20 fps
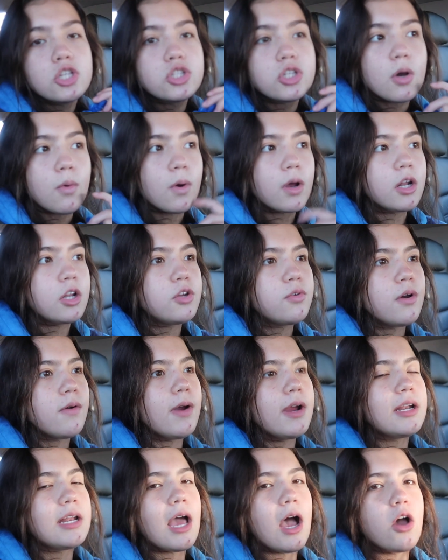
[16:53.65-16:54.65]
So we're gonna do it
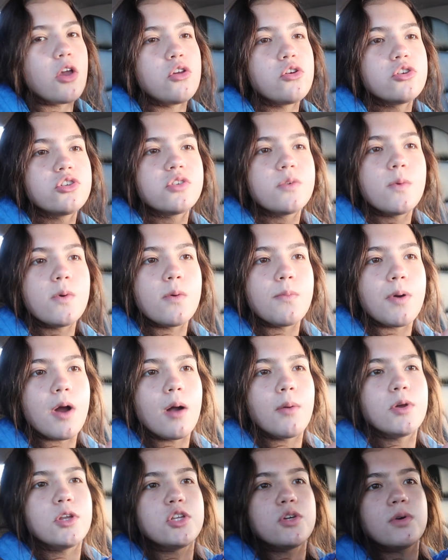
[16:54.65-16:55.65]
right now. Usually we'll
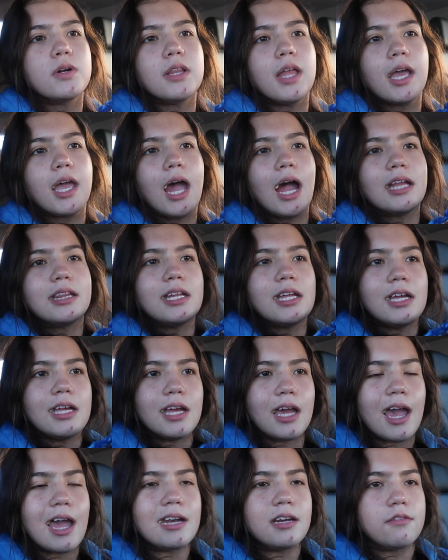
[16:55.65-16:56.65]
probably do it like at the
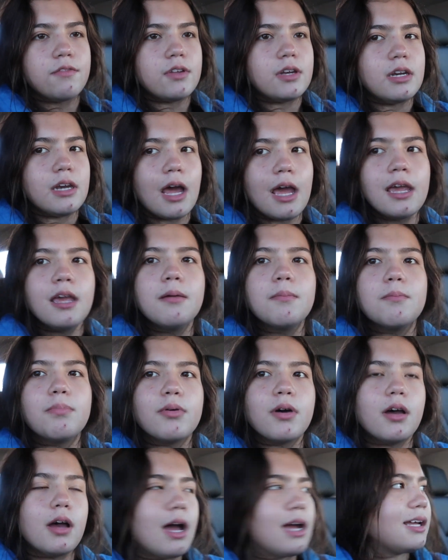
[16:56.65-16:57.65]
end of the night,
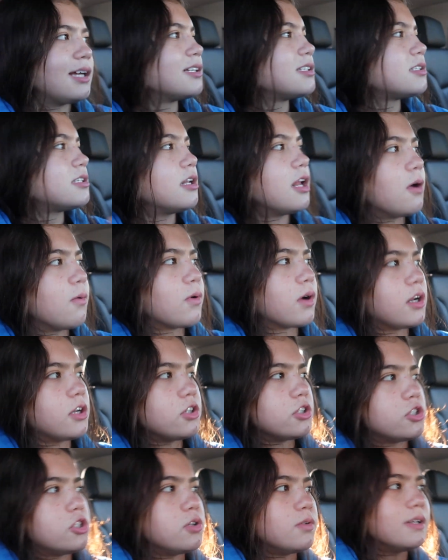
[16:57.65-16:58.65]
but I guess today we're gonna
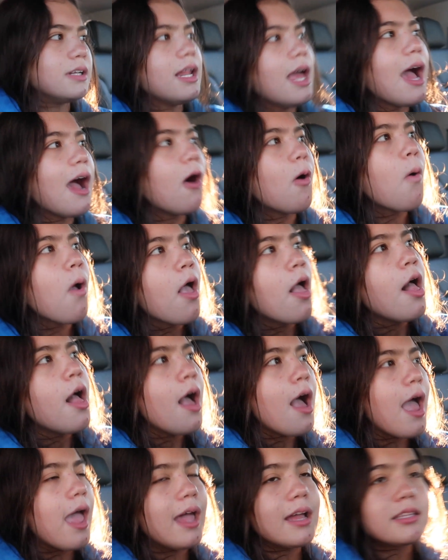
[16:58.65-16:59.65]
just do it now.
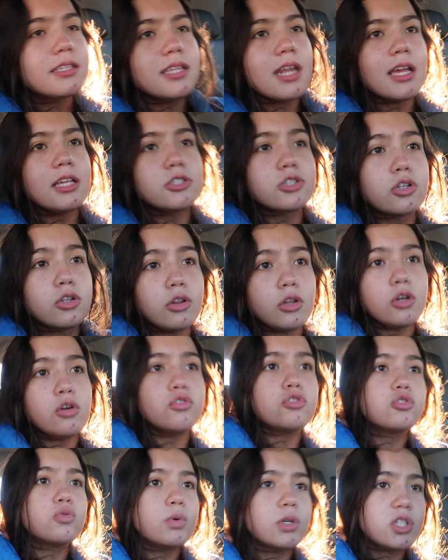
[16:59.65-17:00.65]
And today's
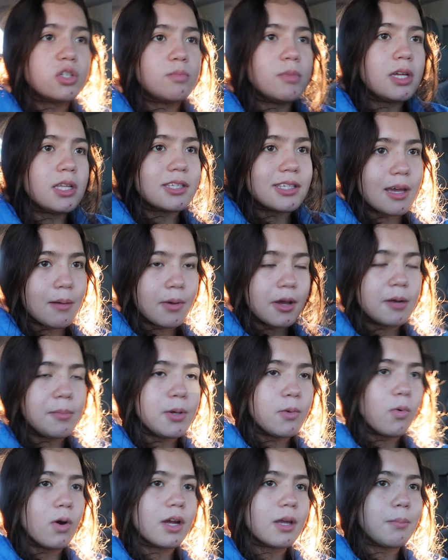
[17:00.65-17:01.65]
glutes, which means I'm gonna
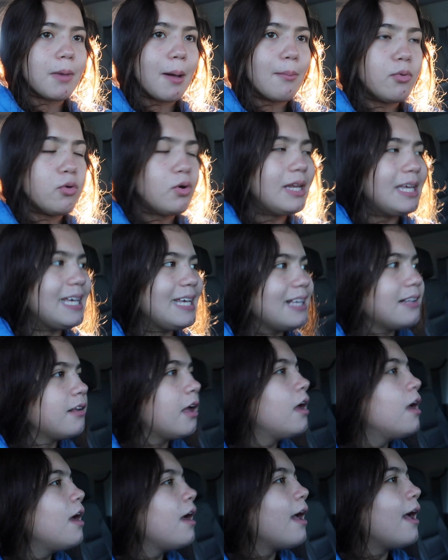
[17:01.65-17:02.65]
be working my booty.
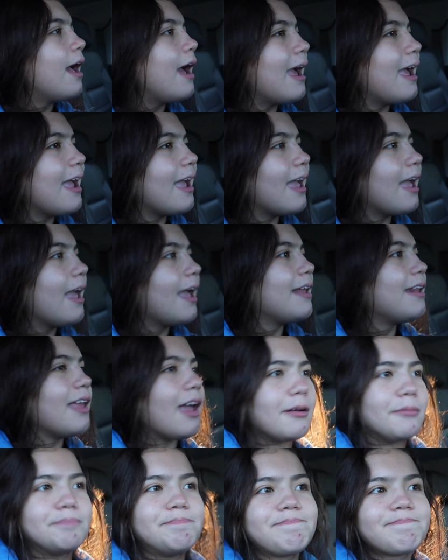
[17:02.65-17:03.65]
And
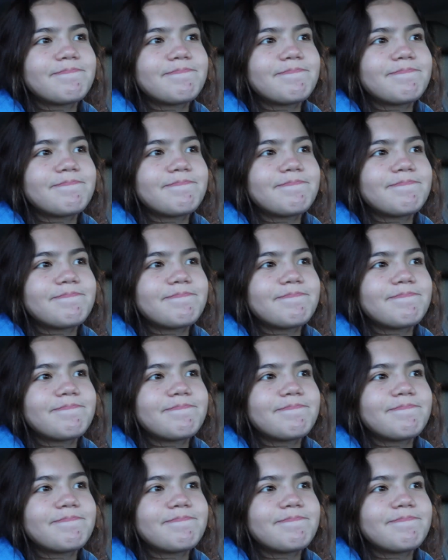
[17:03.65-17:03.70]
yeah.